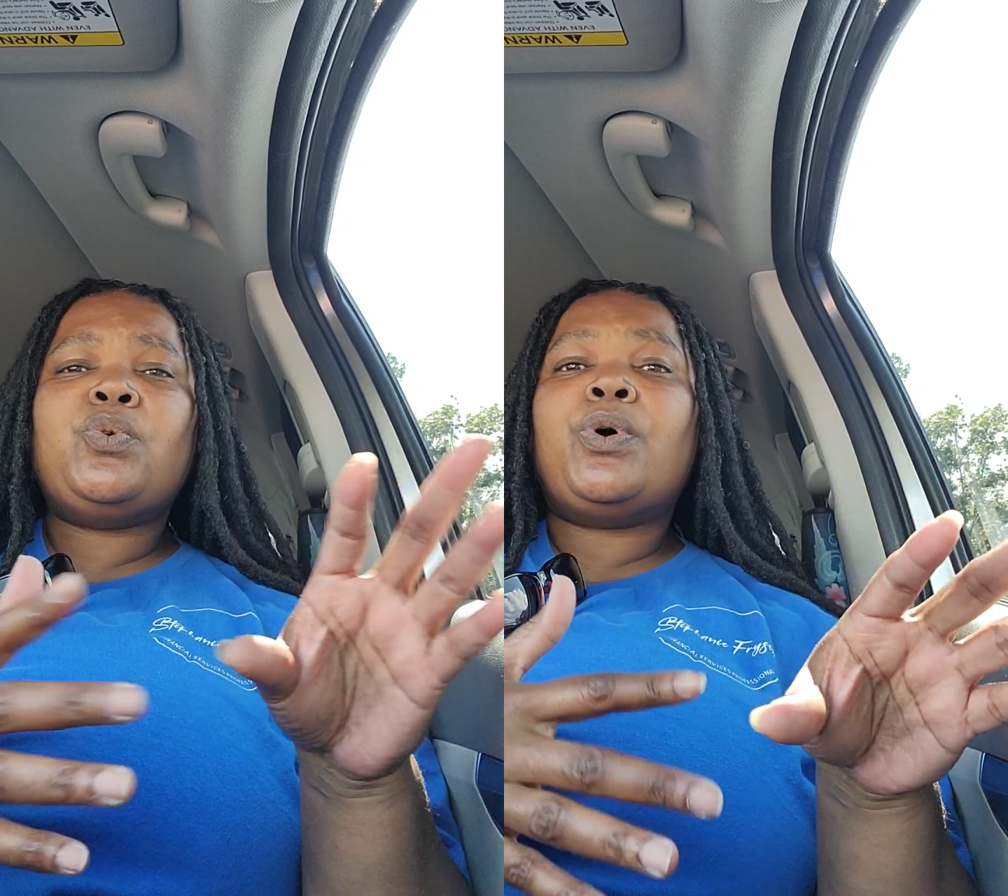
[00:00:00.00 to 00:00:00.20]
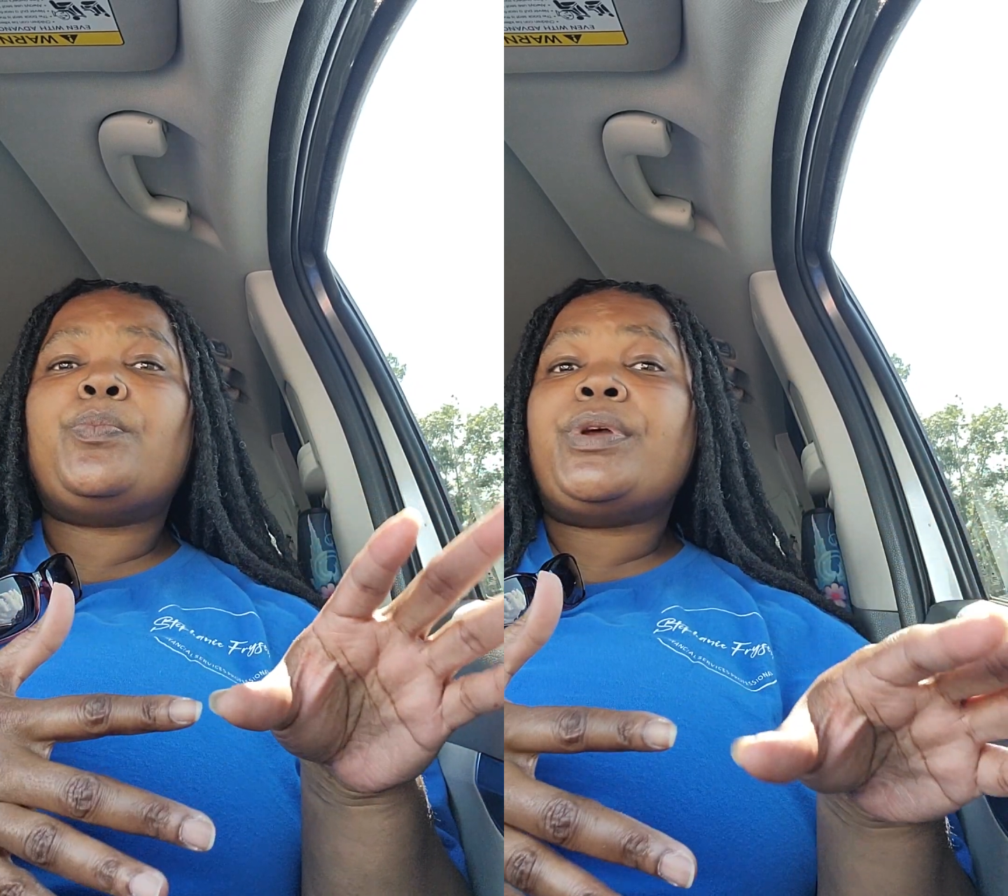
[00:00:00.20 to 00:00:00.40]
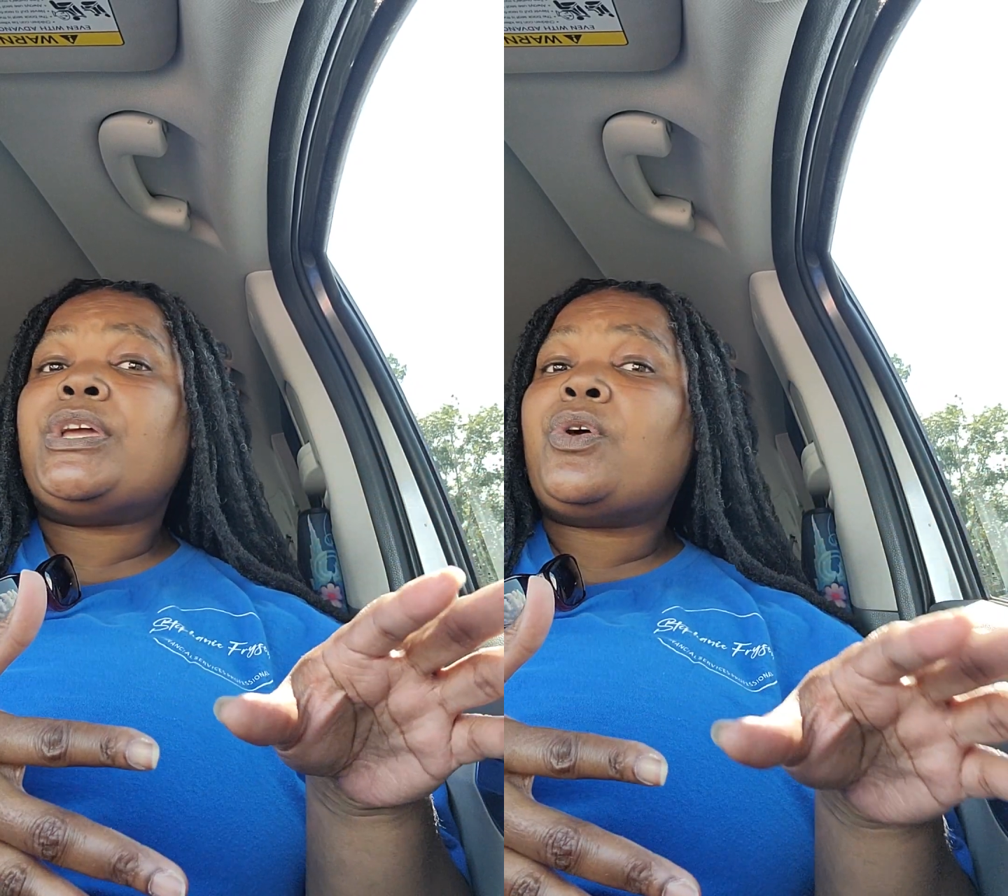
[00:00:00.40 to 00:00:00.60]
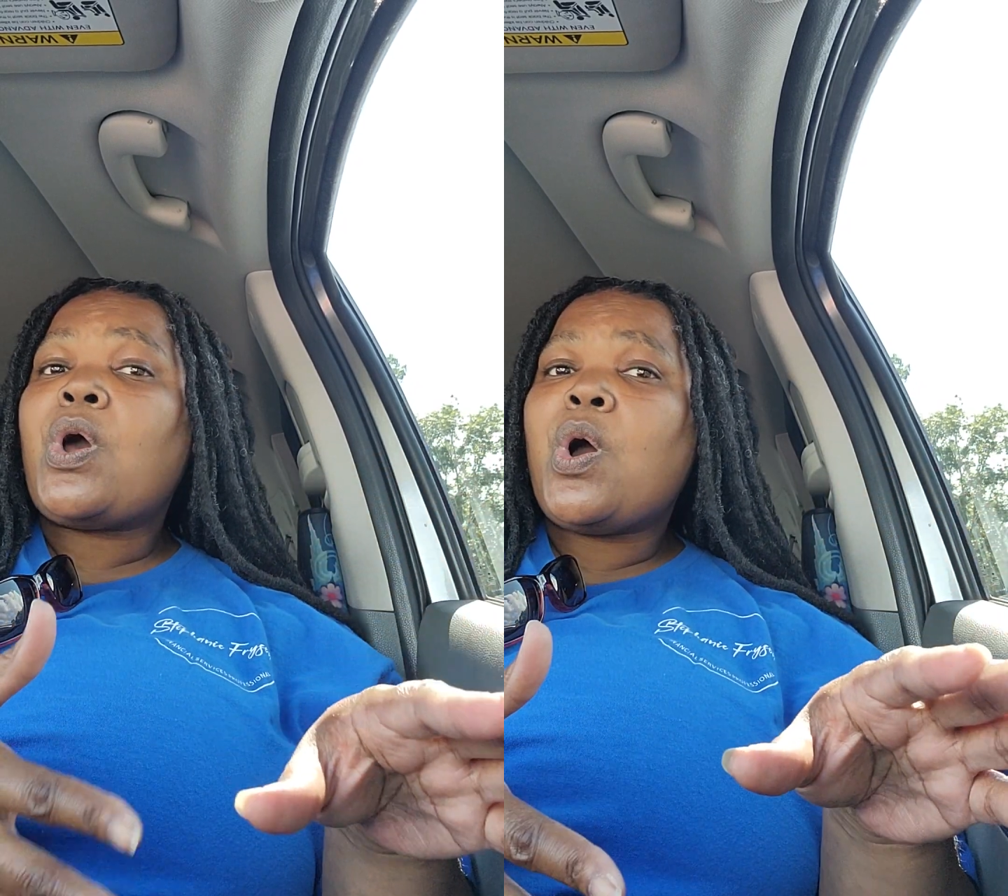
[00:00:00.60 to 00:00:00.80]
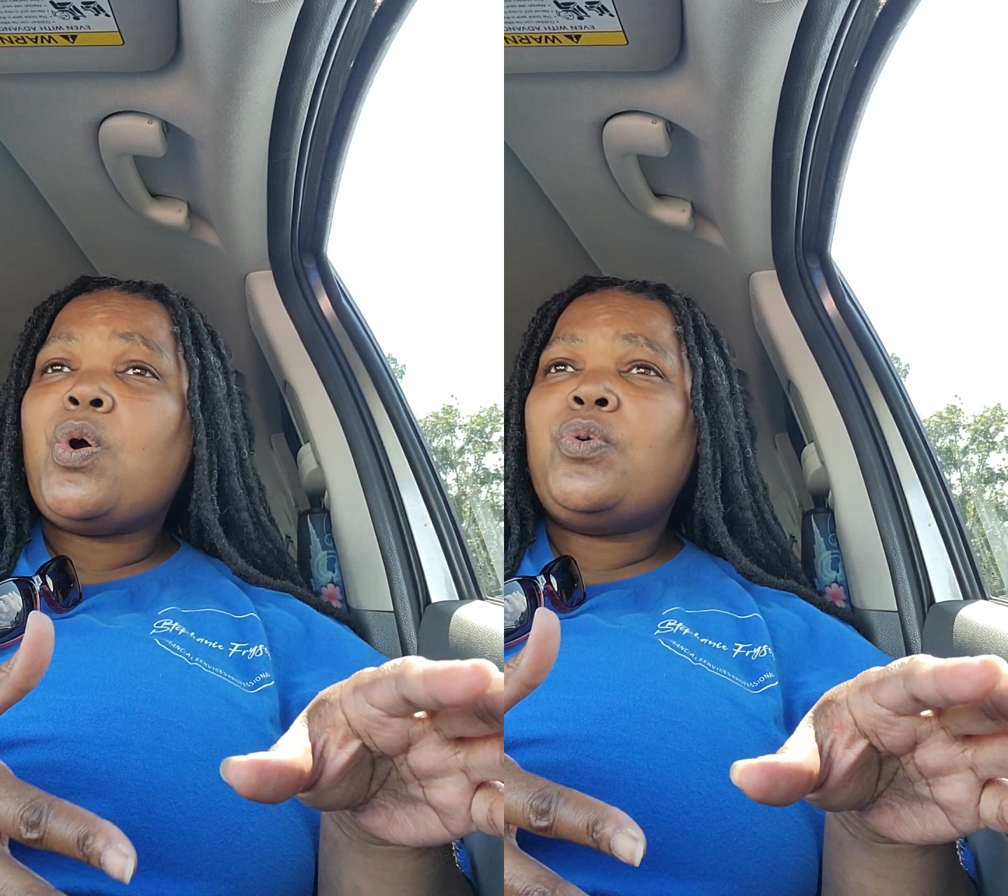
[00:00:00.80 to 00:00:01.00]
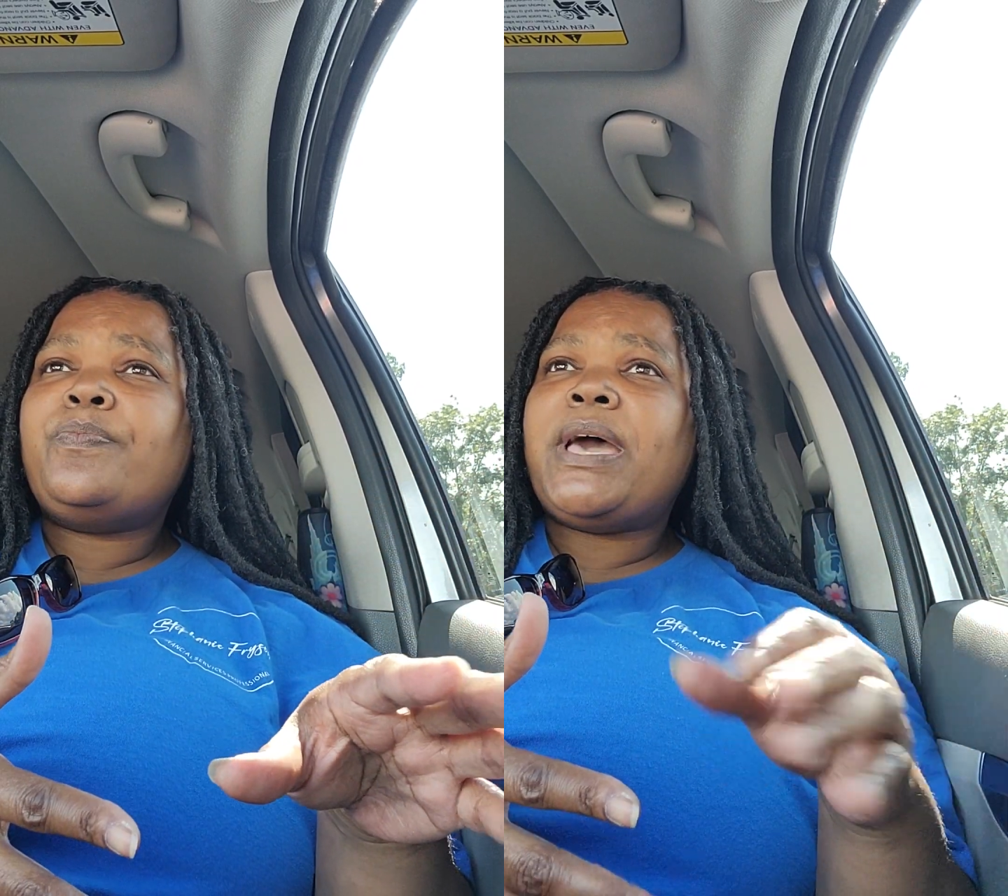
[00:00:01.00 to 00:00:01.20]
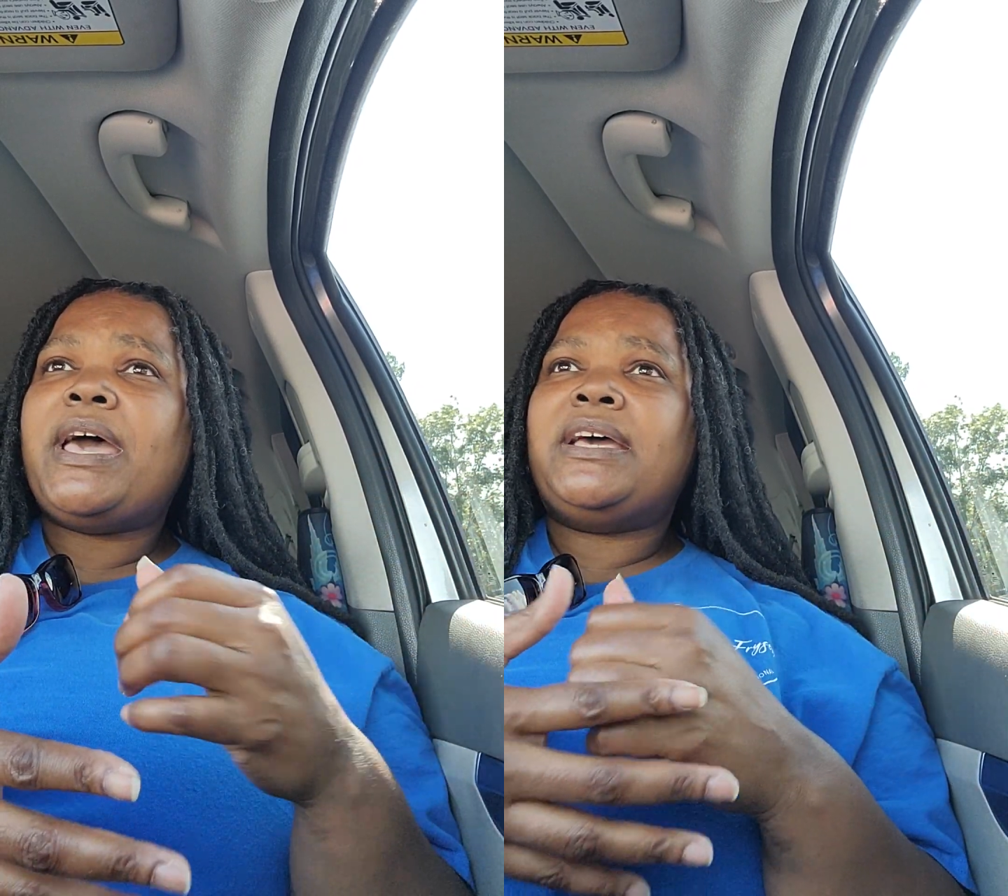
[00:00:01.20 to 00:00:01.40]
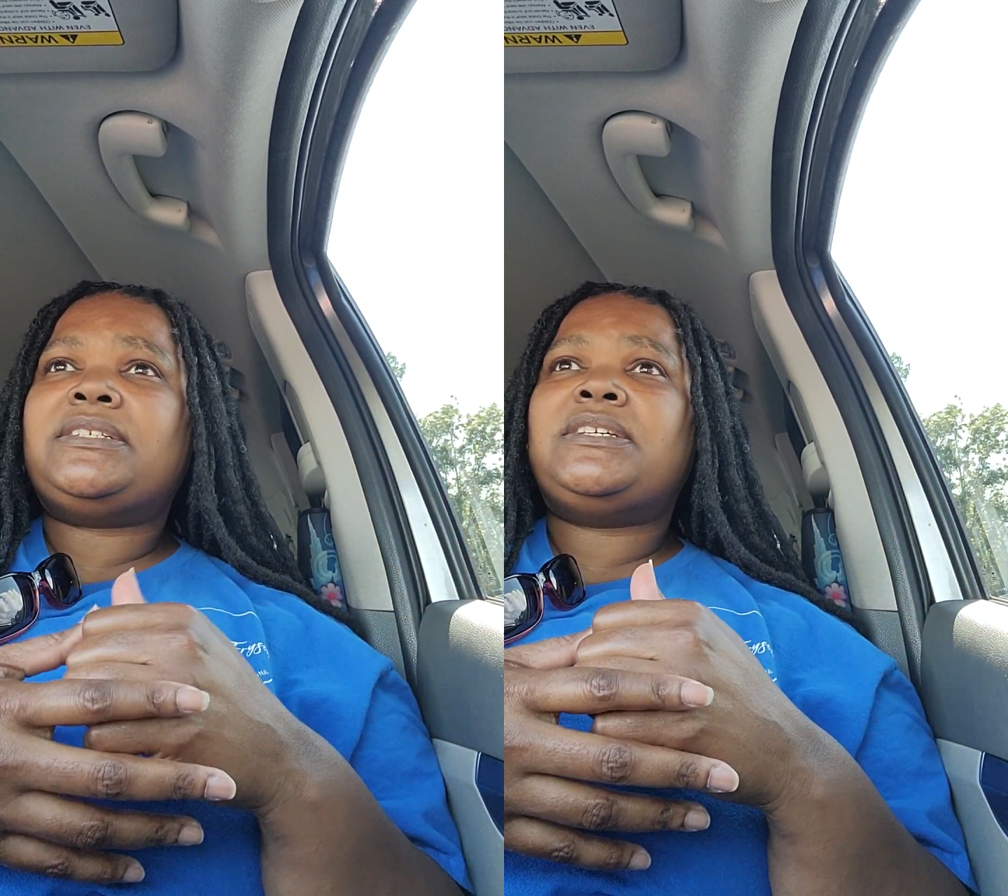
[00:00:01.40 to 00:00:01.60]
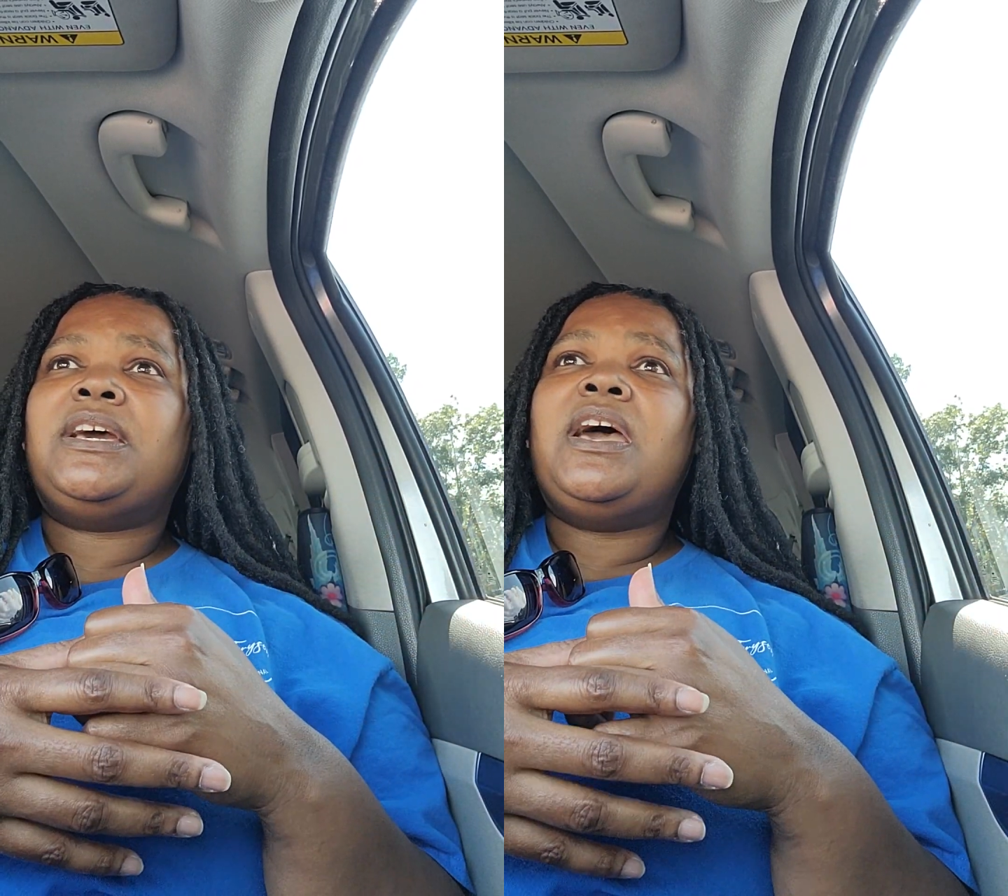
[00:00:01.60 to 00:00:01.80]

or bring your own bags.